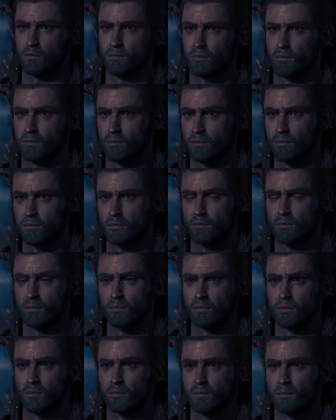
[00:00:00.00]

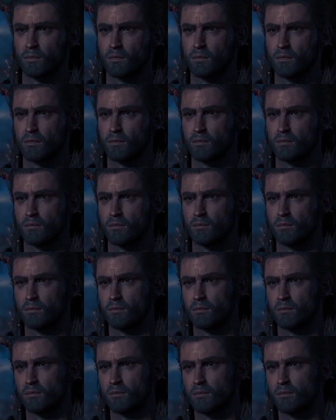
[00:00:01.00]

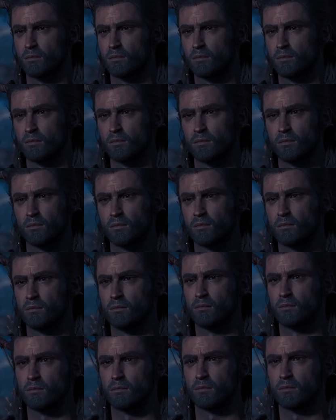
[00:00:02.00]

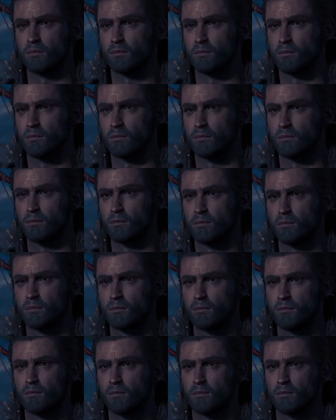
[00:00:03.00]

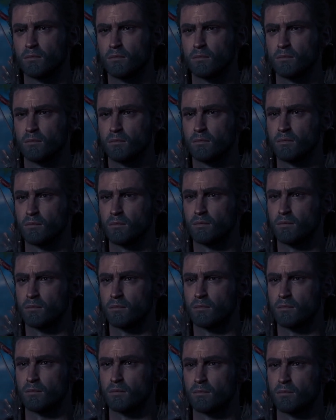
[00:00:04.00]

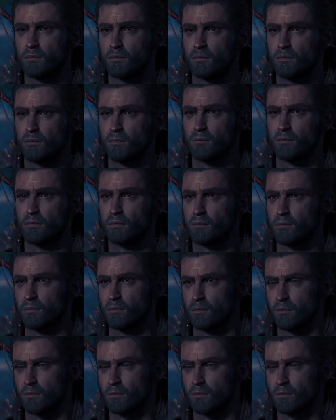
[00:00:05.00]
[no speech]